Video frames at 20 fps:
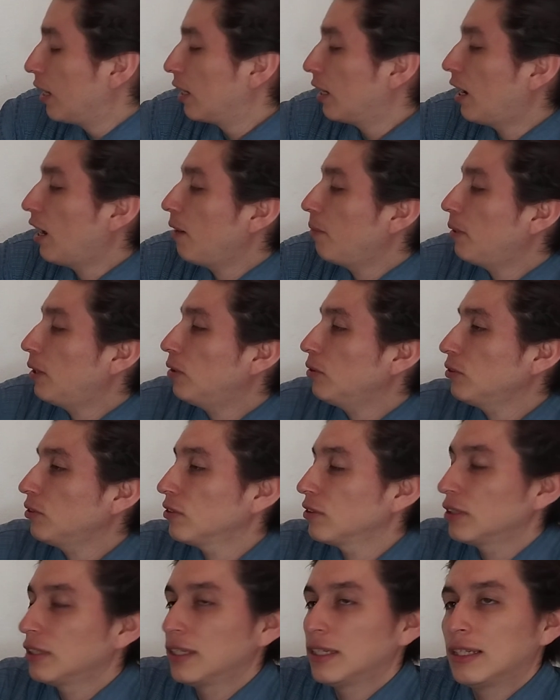How about,
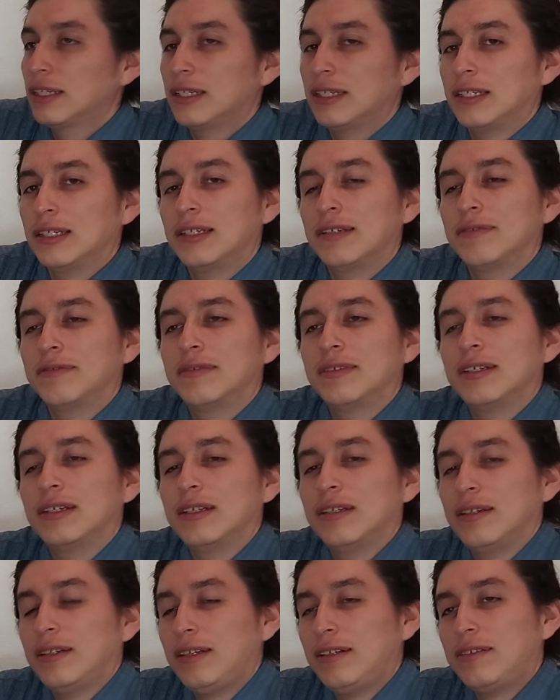
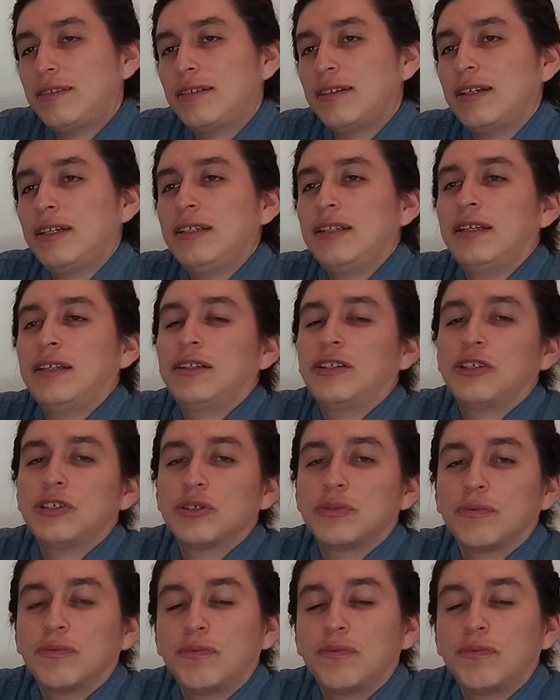let's say that the